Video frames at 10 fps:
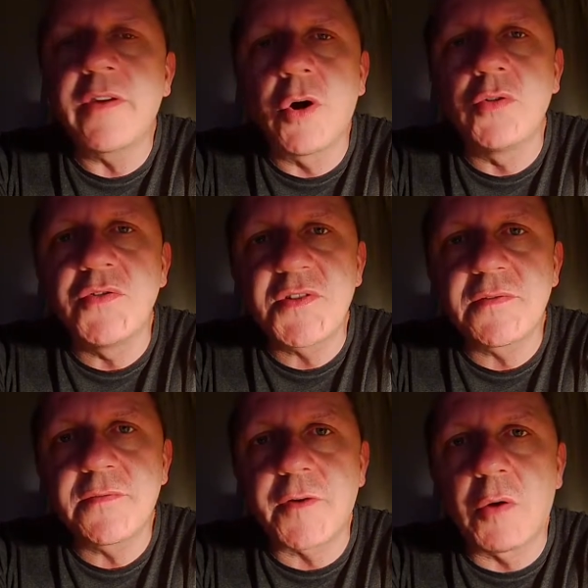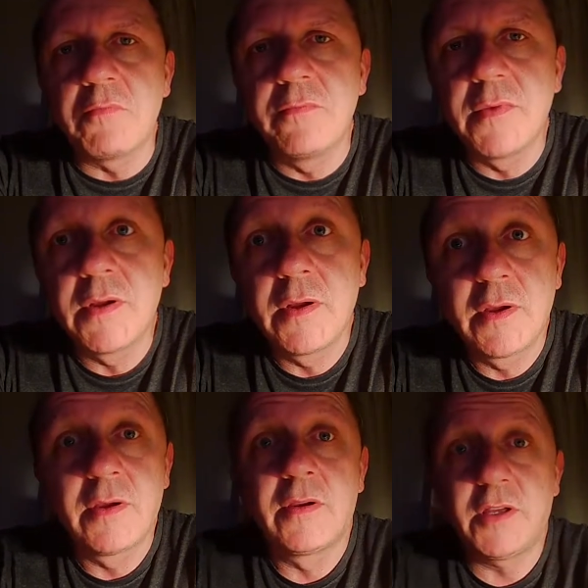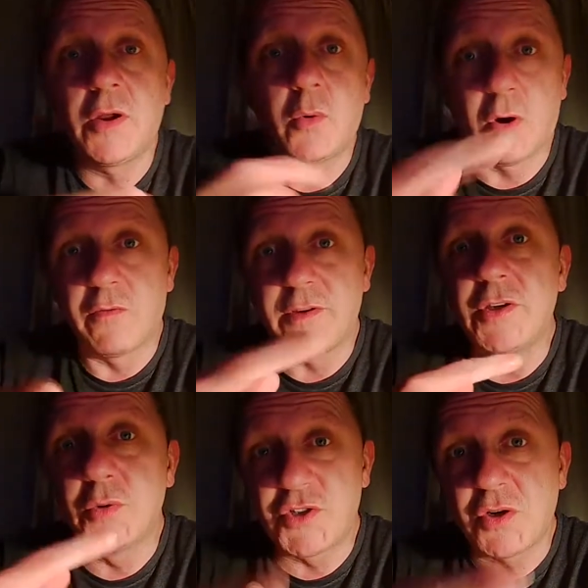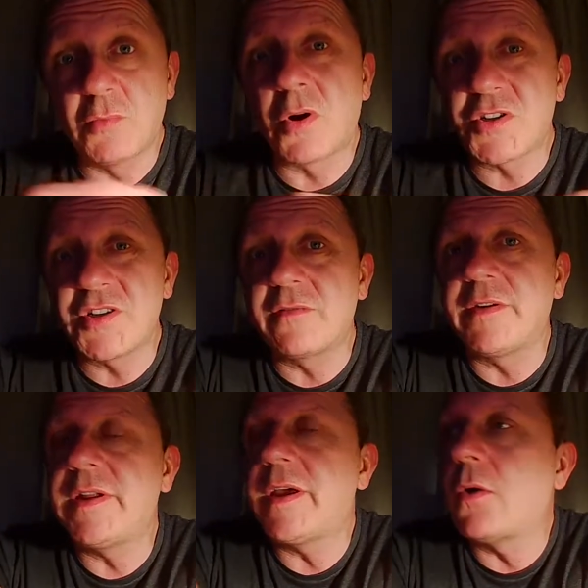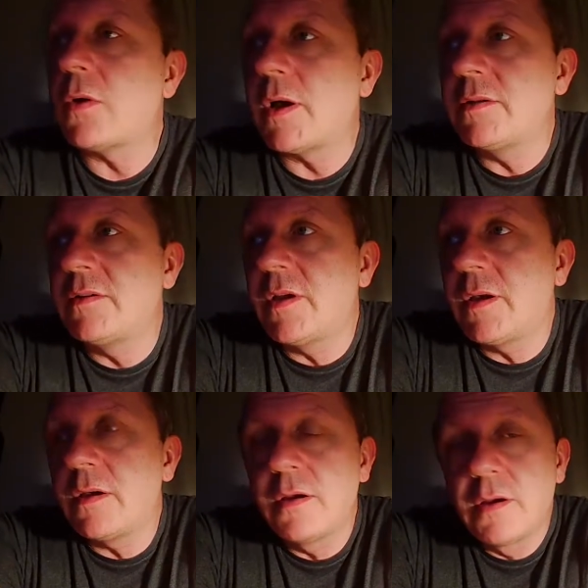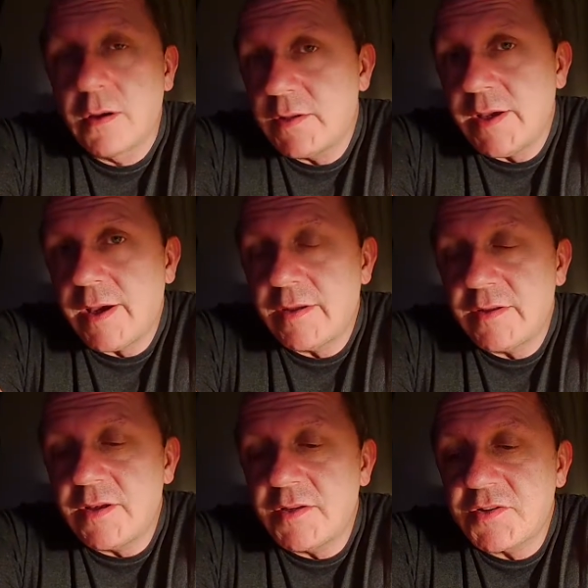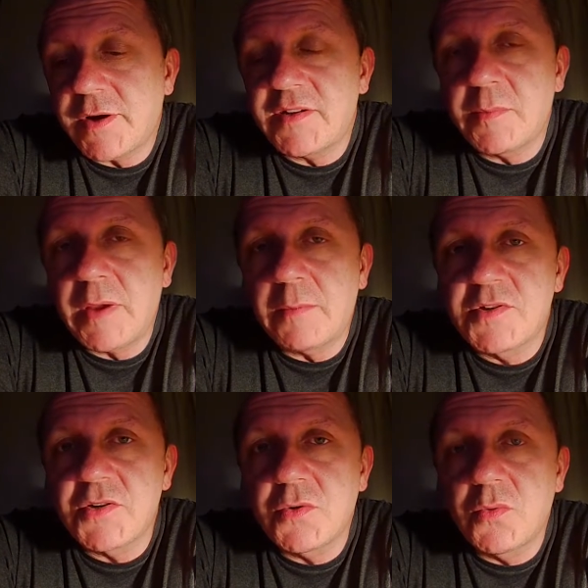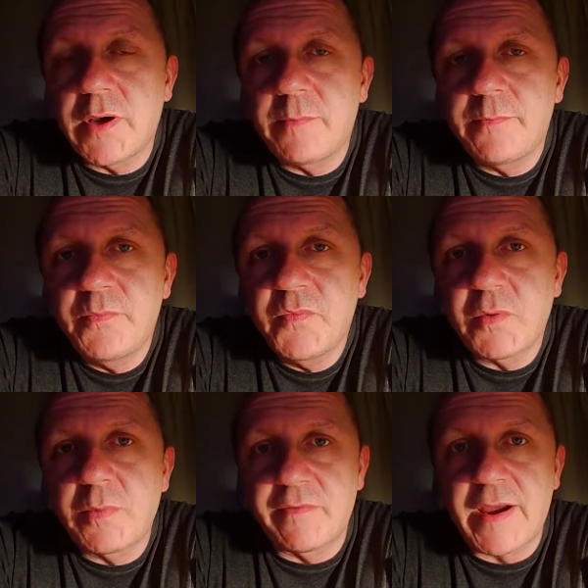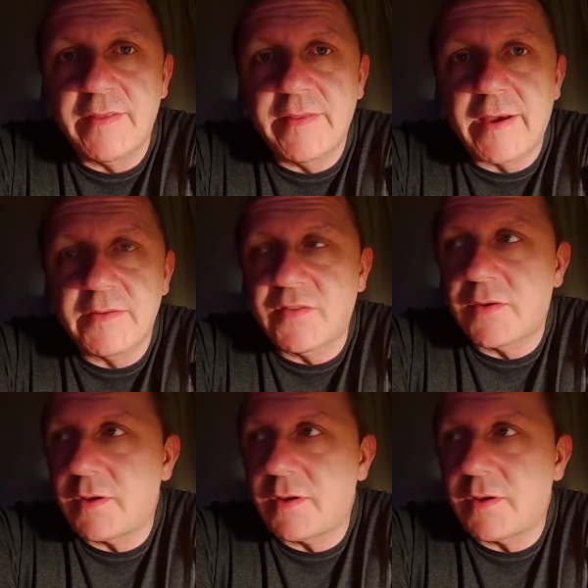hunt from over YouTube watching the video, and yeah, it's great to be able to provide that